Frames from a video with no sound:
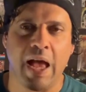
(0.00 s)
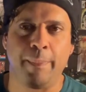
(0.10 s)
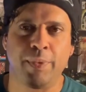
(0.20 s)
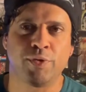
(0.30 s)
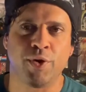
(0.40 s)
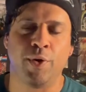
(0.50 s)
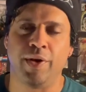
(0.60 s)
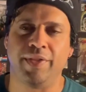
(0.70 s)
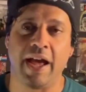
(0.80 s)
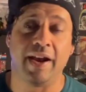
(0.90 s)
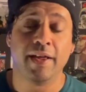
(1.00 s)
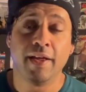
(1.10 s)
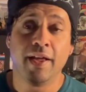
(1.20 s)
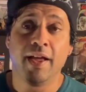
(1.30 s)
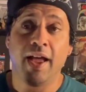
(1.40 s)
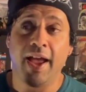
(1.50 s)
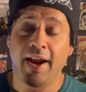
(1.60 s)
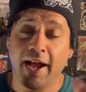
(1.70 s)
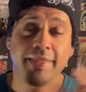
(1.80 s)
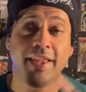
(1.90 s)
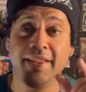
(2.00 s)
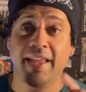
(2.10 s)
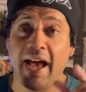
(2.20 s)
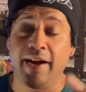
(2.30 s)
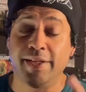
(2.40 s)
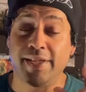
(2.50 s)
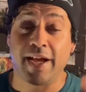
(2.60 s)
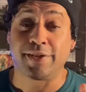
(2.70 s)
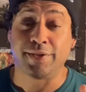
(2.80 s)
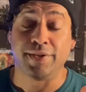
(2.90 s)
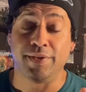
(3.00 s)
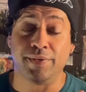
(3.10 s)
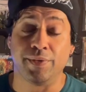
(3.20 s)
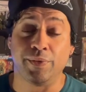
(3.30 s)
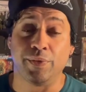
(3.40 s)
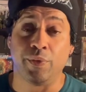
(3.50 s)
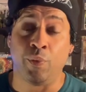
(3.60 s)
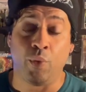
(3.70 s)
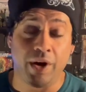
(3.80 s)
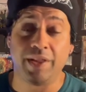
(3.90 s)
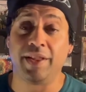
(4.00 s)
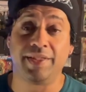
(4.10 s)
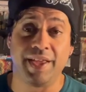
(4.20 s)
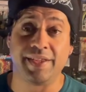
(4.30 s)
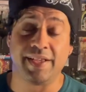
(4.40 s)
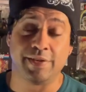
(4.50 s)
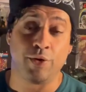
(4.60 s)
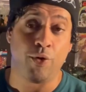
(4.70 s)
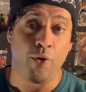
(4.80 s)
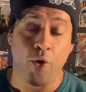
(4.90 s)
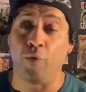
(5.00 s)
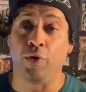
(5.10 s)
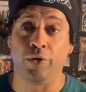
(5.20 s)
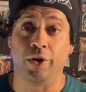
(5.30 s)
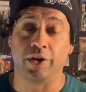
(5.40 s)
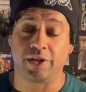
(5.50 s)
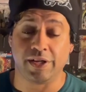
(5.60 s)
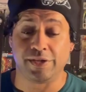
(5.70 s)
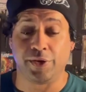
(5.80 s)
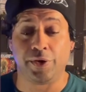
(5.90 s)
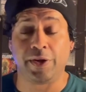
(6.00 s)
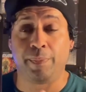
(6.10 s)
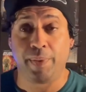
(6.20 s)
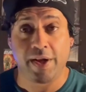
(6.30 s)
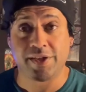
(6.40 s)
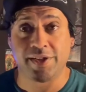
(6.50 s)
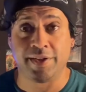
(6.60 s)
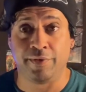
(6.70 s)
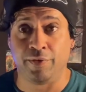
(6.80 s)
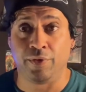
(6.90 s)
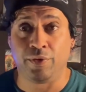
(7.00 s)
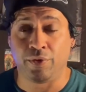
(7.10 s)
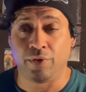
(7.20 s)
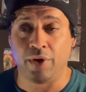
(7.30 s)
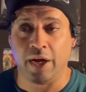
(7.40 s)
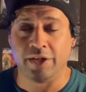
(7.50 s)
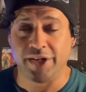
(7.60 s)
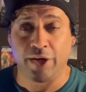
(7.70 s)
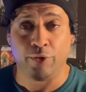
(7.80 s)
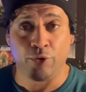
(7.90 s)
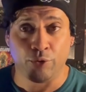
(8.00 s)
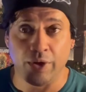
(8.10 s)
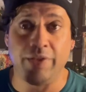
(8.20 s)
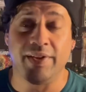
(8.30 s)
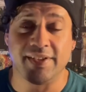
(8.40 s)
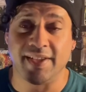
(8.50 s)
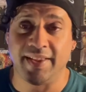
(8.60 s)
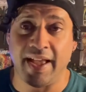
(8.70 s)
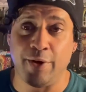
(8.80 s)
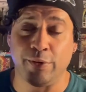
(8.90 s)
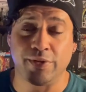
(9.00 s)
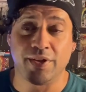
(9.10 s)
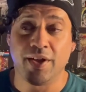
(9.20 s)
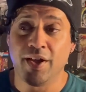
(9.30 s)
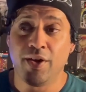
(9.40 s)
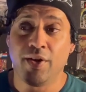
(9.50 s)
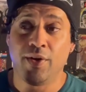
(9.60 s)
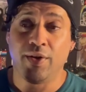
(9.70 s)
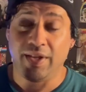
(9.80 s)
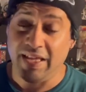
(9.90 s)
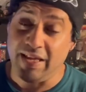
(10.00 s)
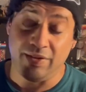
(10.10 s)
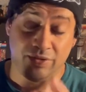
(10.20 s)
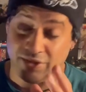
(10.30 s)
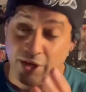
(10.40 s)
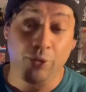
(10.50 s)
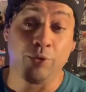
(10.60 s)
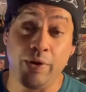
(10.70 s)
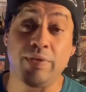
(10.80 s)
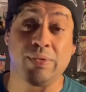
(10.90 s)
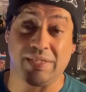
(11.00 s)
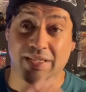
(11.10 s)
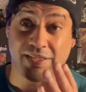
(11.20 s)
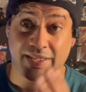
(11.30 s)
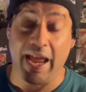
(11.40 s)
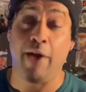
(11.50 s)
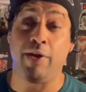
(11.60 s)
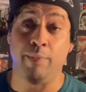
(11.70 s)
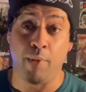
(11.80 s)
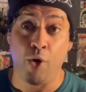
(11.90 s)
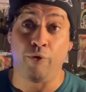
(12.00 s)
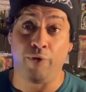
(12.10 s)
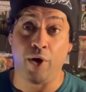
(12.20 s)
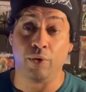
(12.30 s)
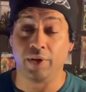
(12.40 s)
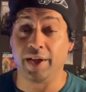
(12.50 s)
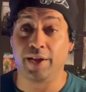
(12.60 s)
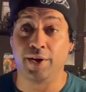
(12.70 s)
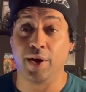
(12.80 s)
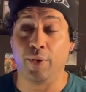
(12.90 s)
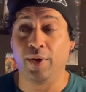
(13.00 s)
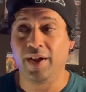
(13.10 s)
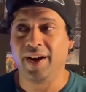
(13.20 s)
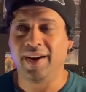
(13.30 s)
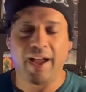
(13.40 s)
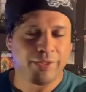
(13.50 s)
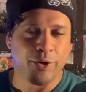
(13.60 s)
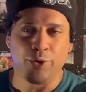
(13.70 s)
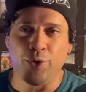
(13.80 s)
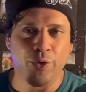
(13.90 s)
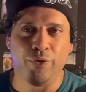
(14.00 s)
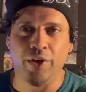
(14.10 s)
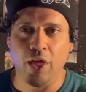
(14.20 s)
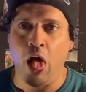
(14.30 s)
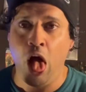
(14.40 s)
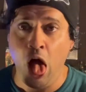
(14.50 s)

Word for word: episode of that. And I think that is actually one of the things that's overlooked because their depiction of uh, General Grievous in those, he, General Grievous was a scary mofo, like, you know, not the goofy